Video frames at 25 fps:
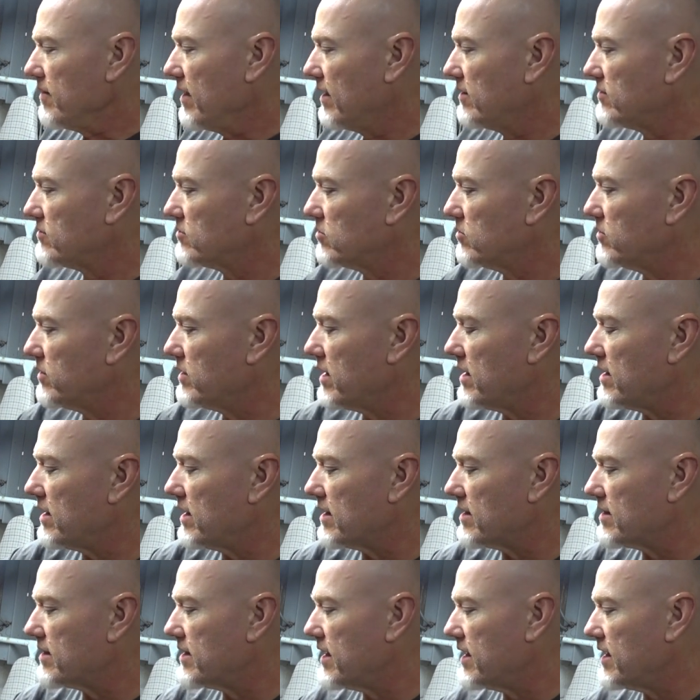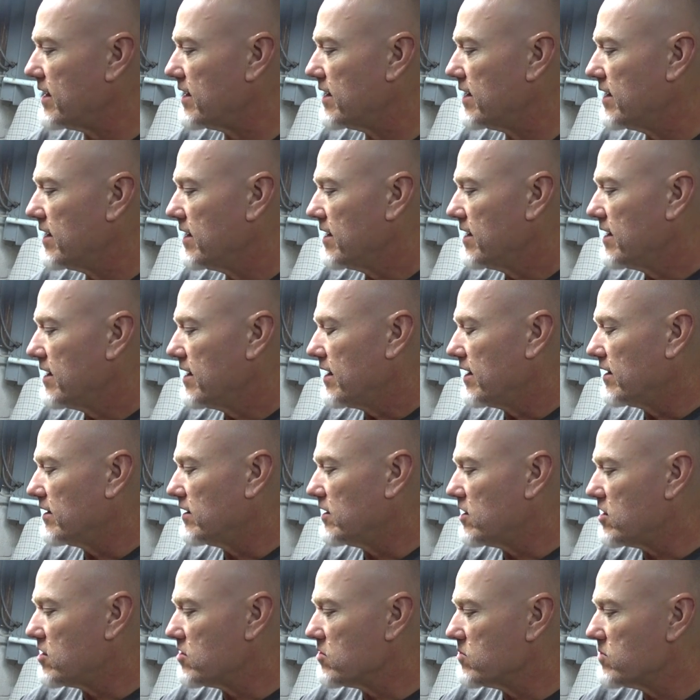So we got, I think,
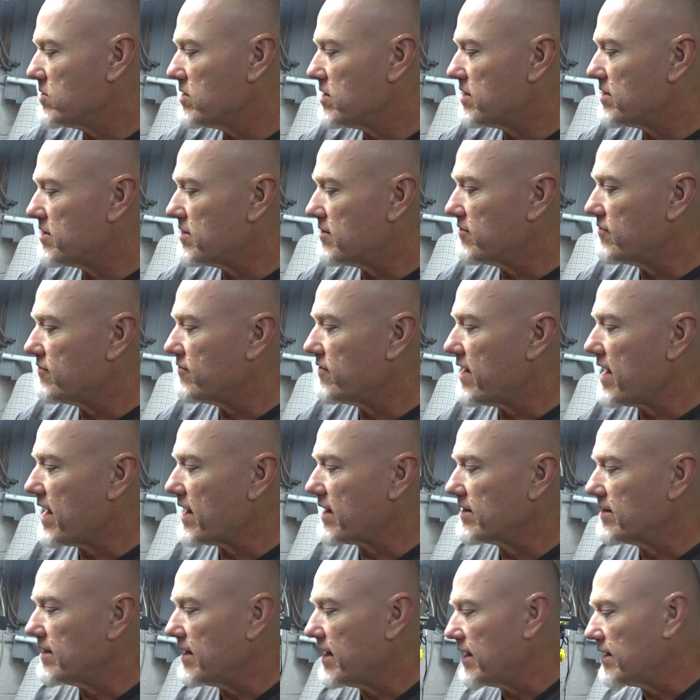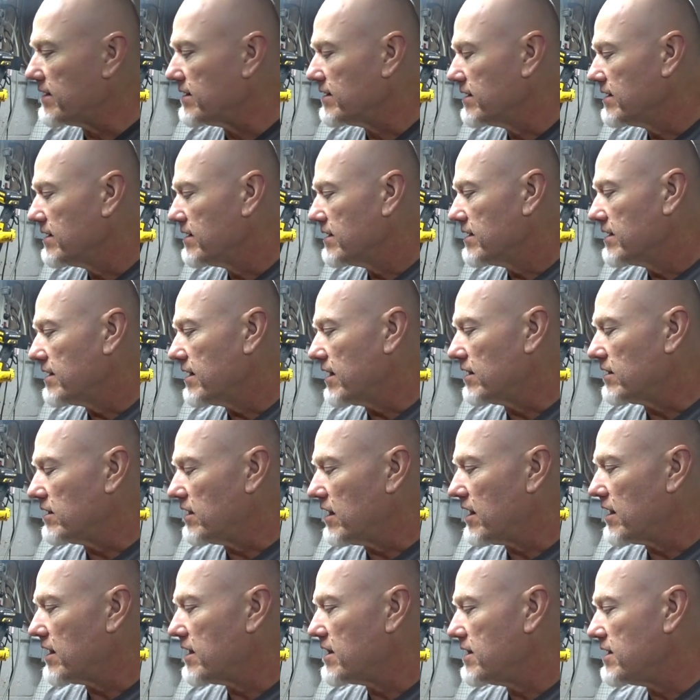along with the fact that a
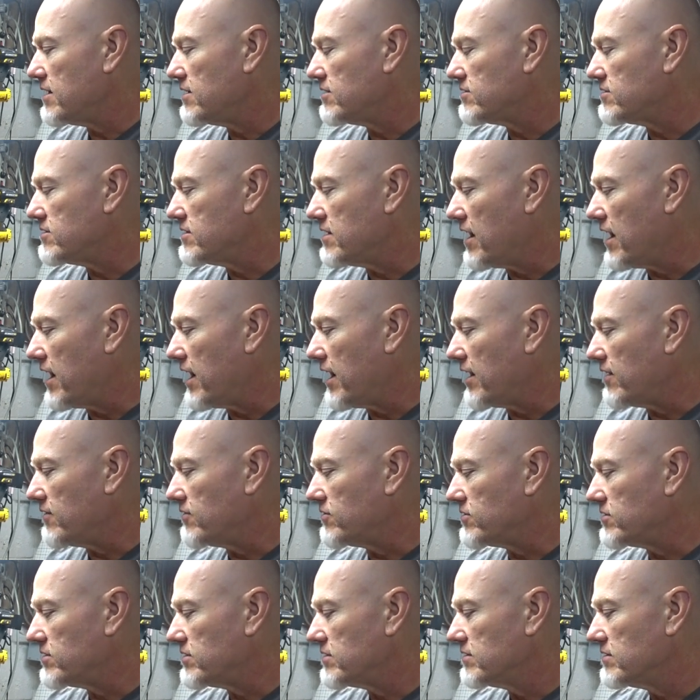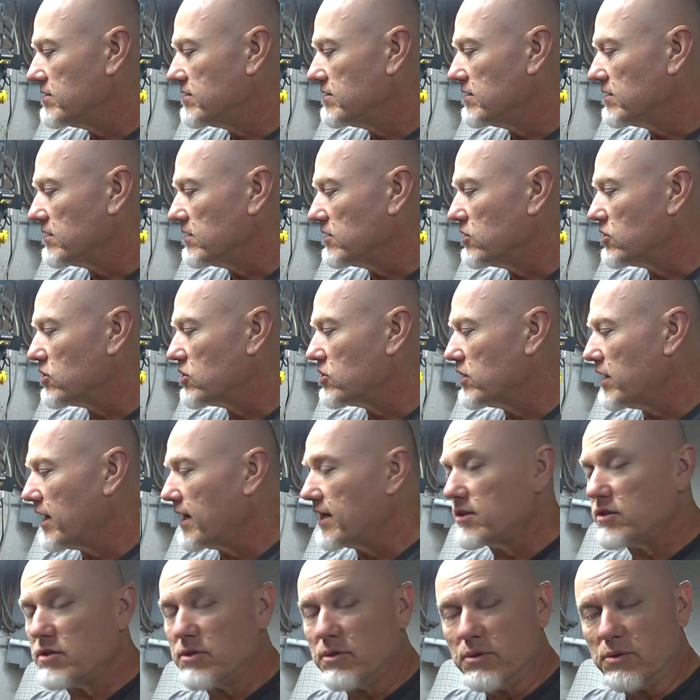lot of these knives look
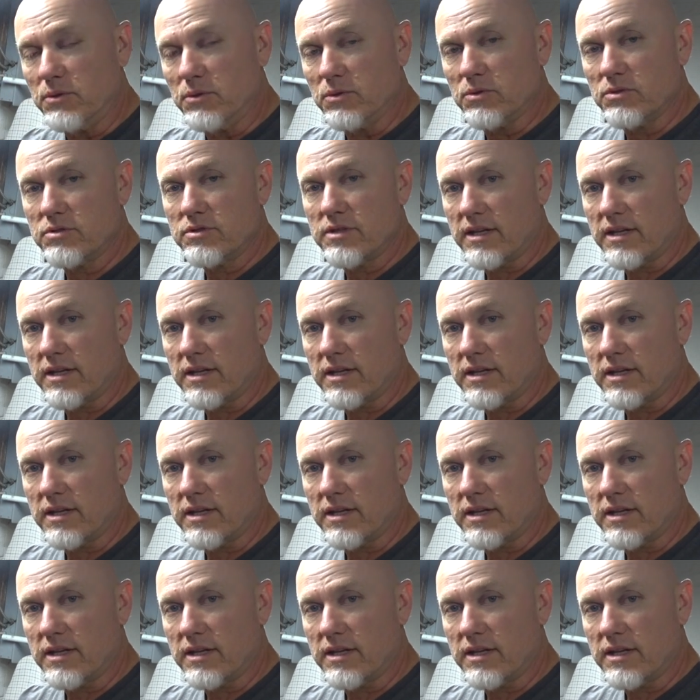like tools